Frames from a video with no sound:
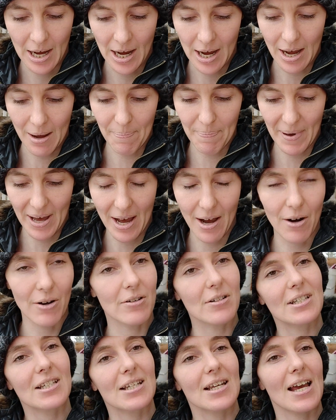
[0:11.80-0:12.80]

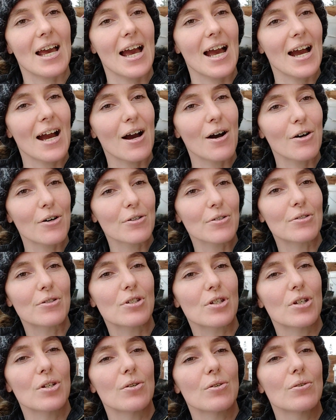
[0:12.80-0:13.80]
about how
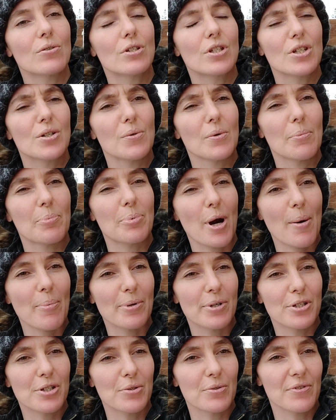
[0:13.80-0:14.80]
to do a
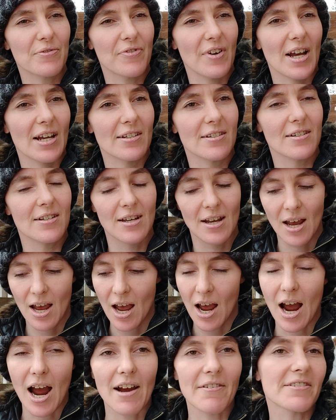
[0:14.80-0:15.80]
proper juice fast.
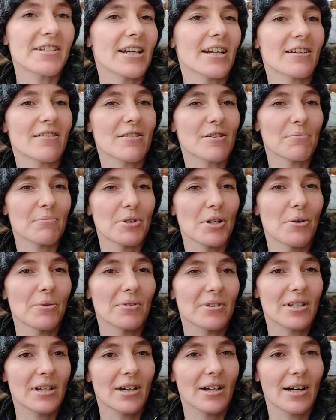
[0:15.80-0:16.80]
I've taken some
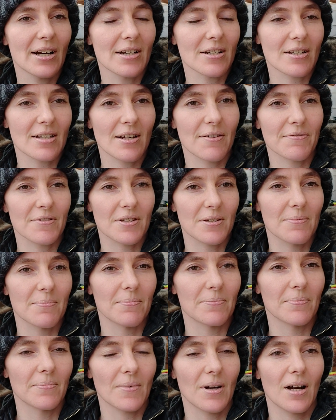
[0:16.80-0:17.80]
notes here. I just have
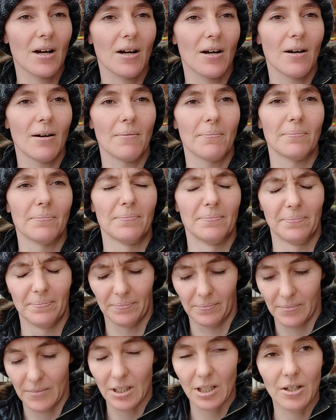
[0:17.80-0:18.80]
some, so
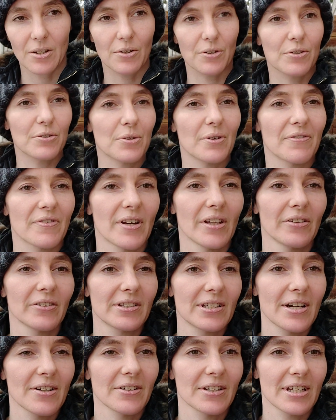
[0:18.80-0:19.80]
if I
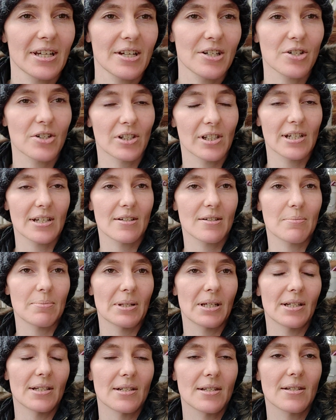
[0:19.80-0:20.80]
look down occasionally, it's
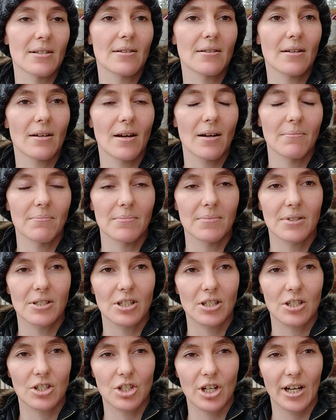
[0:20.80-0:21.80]
because I'm
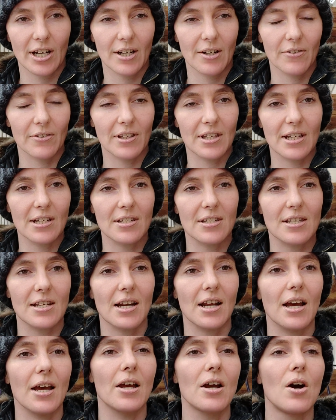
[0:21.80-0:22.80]
just checking out things that
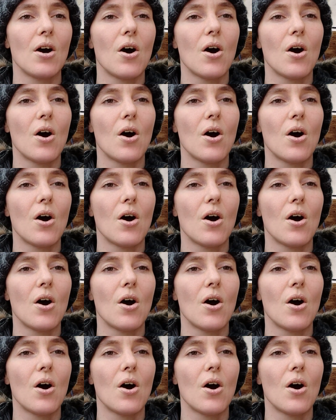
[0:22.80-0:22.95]
I